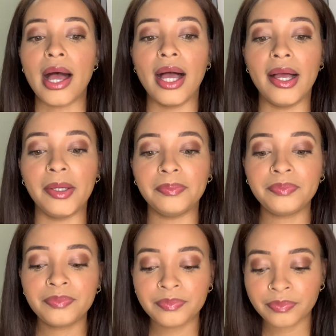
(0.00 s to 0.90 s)

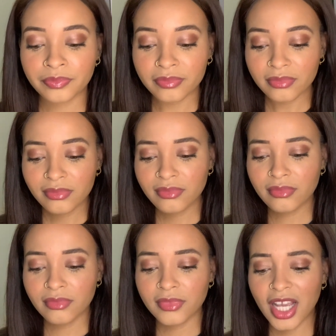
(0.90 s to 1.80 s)

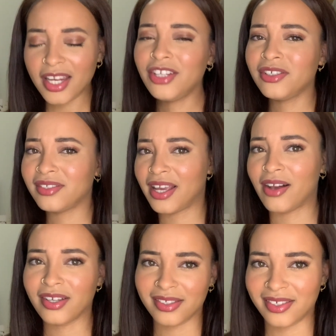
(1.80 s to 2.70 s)
Can I just say how
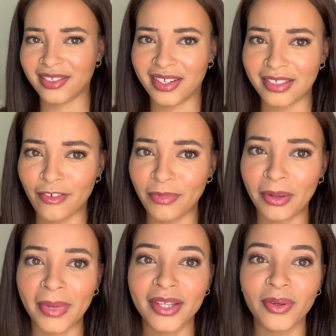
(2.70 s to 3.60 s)
consistent I've
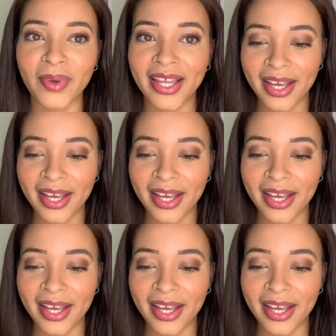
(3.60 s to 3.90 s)
been, by the way?